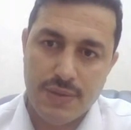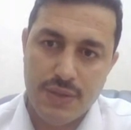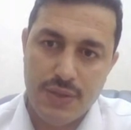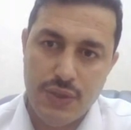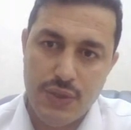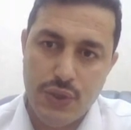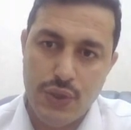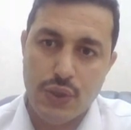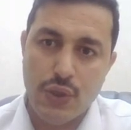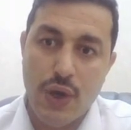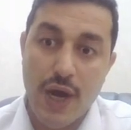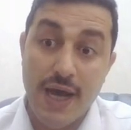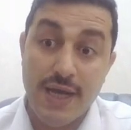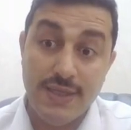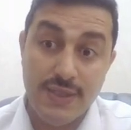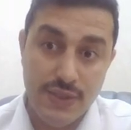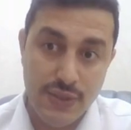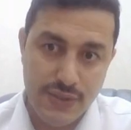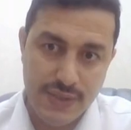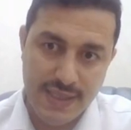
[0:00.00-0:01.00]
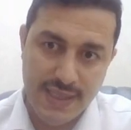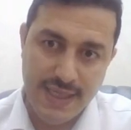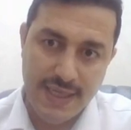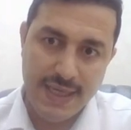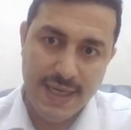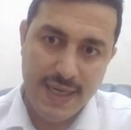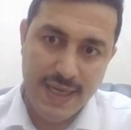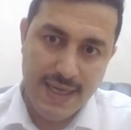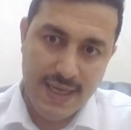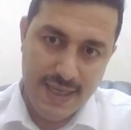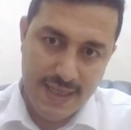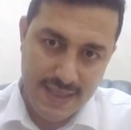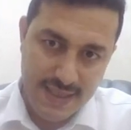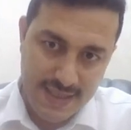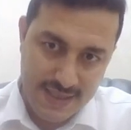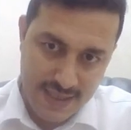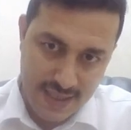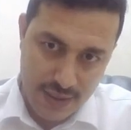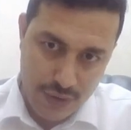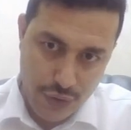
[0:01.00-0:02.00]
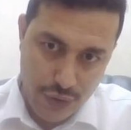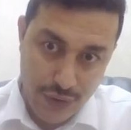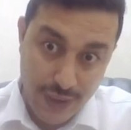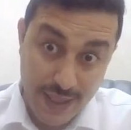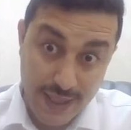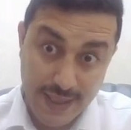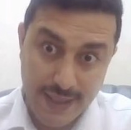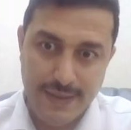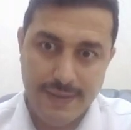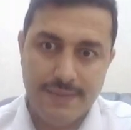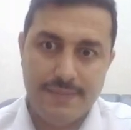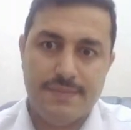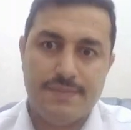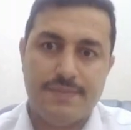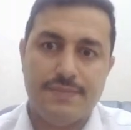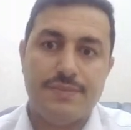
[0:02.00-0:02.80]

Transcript: so as you see, it's a chronic